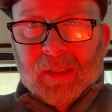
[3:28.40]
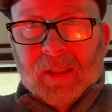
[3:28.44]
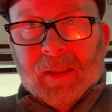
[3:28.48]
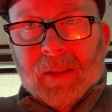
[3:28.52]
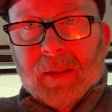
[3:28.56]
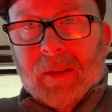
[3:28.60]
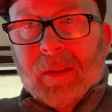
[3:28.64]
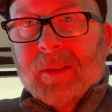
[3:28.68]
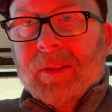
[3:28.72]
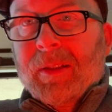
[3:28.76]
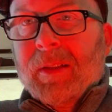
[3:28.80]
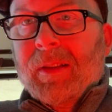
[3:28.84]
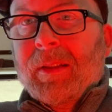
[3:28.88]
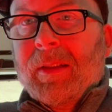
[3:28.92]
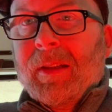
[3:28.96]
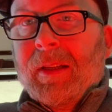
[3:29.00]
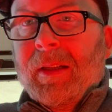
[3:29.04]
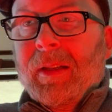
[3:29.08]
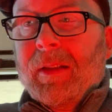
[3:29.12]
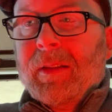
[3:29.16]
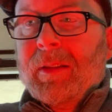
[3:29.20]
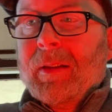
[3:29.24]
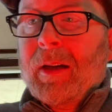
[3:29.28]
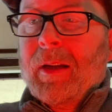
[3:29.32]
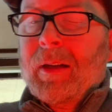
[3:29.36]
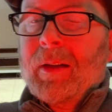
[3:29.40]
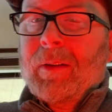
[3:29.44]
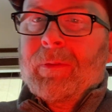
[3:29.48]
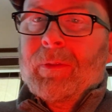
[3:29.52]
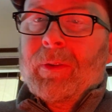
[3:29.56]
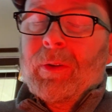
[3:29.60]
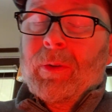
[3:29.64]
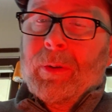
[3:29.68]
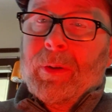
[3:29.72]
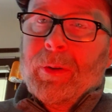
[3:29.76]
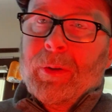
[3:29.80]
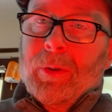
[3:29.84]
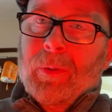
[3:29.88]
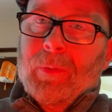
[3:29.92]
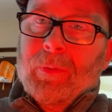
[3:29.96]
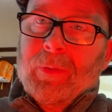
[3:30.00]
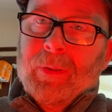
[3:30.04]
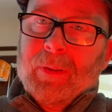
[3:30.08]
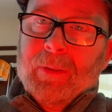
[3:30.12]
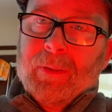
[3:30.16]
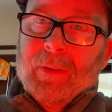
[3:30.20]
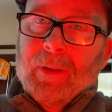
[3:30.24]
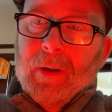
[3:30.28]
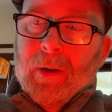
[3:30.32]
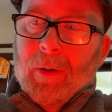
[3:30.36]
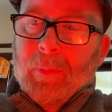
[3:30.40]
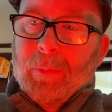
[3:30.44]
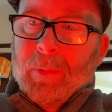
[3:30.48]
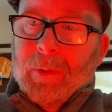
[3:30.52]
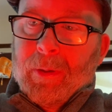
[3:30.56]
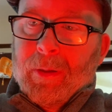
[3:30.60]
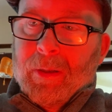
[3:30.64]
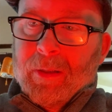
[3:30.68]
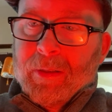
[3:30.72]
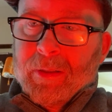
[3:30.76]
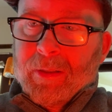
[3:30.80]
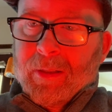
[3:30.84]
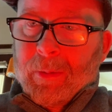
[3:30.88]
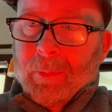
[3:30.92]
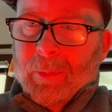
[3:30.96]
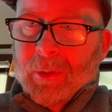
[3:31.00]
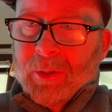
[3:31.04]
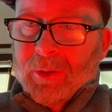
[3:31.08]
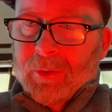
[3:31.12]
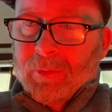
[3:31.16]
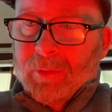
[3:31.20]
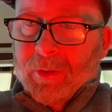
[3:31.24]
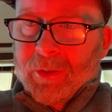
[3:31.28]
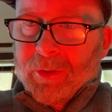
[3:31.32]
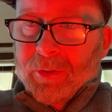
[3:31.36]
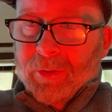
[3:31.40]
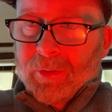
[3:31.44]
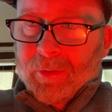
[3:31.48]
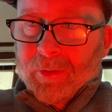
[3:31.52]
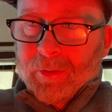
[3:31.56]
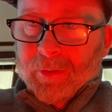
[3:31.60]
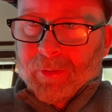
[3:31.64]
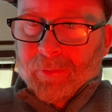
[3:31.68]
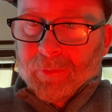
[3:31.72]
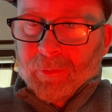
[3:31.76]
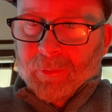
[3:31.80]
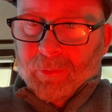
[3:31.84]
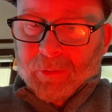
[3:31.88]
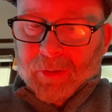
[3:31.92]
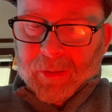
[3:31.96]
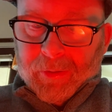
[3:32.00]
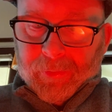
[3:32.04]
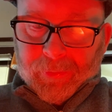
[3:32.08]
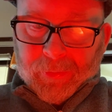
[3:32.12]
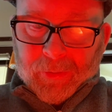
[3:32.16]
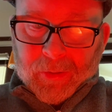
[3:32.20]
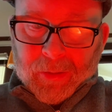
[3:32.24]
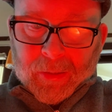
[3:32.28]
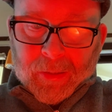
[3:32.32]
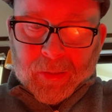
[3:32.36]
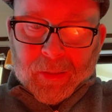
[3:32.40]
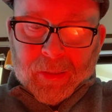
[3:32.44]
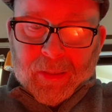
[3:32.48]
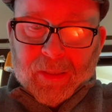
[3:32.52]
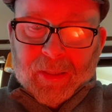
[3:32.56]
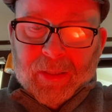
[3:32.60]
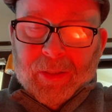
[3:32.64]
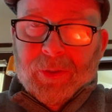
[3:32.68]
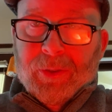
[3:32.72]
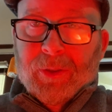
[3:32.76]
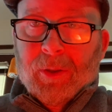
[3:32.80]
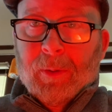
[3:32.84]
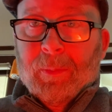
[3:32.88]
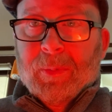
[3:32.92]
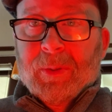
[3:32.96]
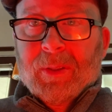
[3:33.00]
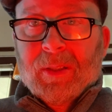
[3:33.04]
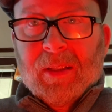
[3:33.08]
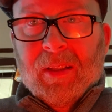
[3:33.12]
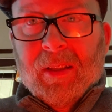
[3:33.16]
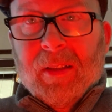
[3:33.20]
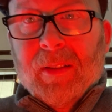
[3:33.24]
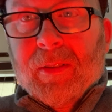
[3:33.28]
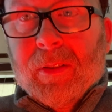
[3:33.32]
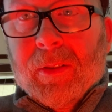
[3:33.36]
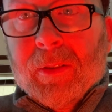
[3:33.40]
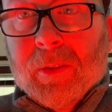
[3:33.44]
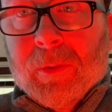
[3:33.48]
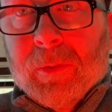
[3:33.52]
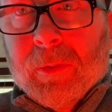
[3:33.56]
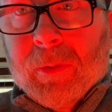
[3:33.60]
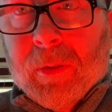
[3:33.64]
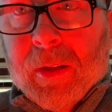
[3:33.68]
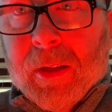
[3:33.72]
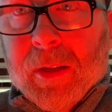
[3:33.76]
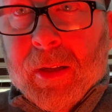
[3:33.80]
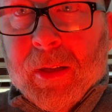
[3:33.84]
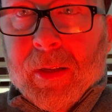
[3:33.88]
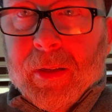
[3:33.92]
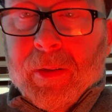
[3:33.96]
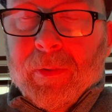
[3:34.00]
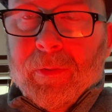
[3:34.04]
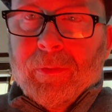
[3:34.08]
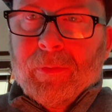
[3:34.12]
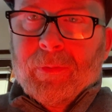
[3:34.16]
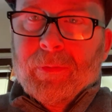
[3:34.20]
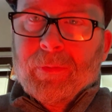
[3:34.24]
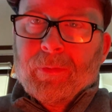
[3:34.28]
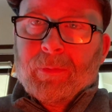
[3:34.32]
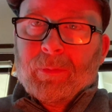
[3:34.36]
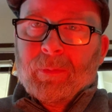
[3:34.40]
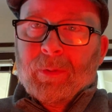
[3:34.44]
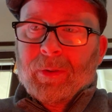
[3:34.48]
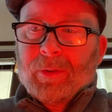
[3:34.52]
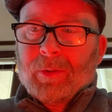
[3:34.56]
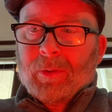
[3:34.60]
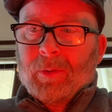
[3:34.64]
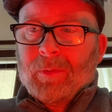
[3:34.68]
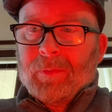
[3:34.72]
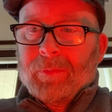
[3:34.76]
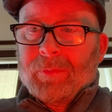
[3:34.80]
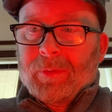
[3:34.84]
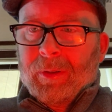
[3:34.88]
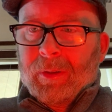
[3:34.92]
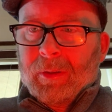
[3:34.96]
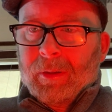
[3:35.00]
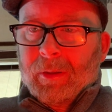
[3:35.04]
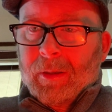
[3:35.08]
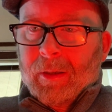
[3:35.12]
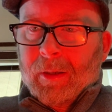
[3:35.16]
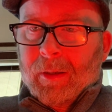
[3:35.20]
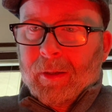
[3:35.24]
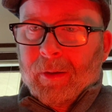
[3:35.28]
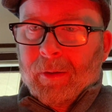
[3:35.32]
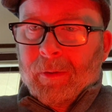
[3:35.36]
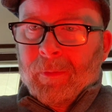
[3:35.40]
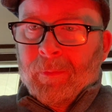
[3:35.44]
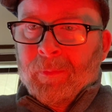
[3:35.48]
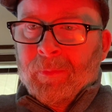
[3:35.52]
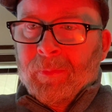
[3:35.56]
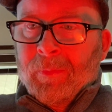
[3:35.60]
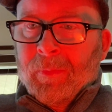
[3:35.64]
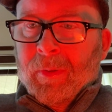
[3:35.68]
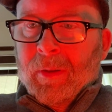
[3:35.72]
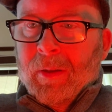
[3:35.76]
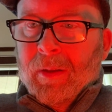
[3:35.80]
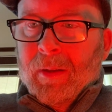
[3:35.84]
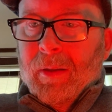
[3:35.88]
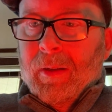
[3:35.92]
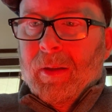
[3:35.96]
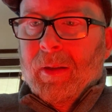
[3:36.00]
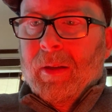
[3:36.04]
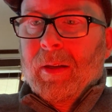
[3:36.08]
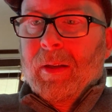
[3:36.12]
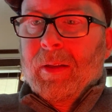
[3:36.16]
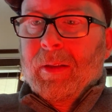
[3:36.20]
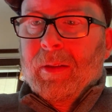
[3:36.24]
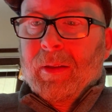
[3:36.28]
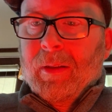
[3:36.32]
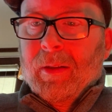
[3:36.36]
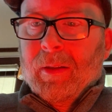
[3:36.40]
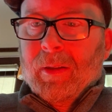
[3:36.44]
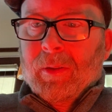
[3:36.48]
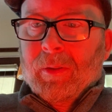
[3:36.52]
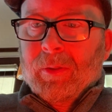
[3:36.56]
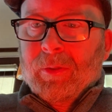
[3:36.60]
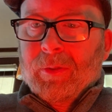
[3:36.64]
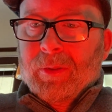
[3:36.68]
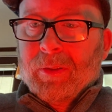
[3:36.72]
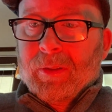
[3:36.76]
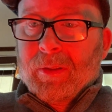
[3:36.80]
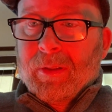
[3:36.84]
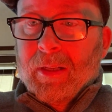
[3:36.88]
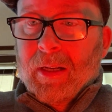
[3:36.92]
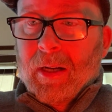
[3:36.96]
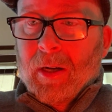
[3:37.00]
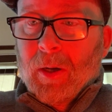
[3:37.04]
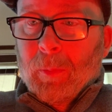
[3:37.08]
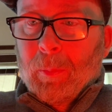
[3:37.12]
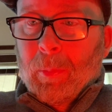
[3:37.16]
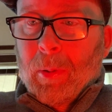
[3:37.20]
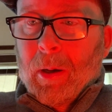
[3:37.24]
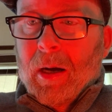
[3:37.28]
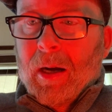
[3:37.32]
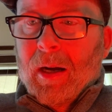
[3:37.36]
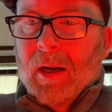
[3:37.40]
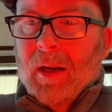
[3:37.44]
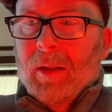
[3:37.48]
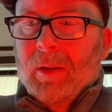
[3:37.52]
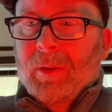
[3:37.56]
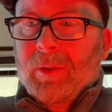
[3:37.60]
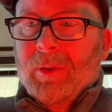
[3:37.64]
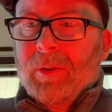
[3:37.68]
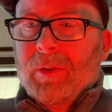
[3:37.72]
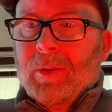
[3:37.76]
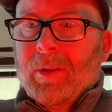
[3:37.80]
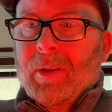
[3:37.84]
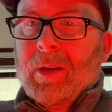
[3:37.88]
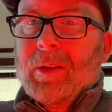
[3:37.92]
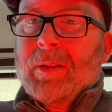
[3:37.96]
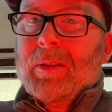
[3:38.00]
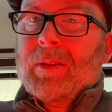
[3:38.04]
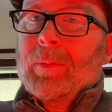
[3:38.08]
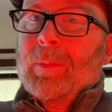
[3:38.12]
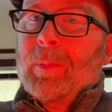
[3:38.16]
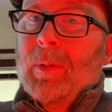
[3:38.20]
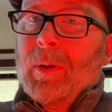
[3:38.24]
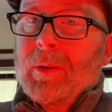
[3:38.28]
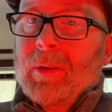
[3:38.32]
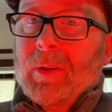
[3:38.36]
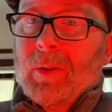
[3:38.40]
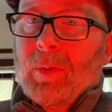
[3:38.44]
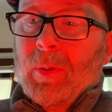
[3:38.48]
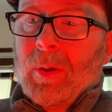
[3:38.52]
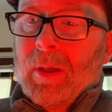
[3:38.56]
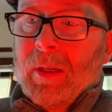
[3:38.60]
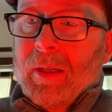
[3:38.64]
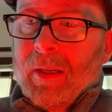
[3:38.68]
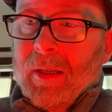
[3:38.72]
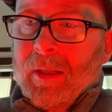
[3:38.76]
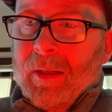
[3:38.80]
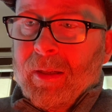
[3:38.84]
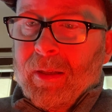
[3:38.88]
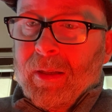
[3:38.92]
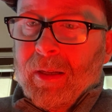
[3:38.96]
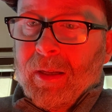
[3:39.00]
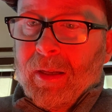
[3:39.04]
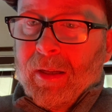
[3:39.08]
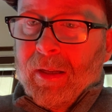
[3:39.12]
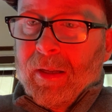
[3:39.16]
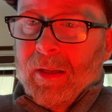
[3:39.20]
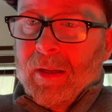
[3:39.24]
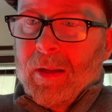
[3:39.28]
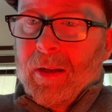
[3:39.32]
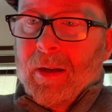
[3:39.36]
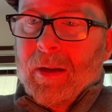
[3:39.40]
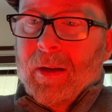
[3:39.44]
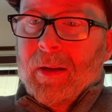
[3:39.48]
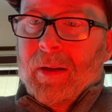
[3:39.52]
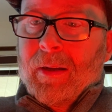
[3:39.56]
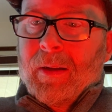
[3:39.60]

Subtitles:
is indeed kind of going over the top in his demonstrations of grief. He jumps into the grave with Ophelia and yells, "Now pile your dust upon the quick and dead,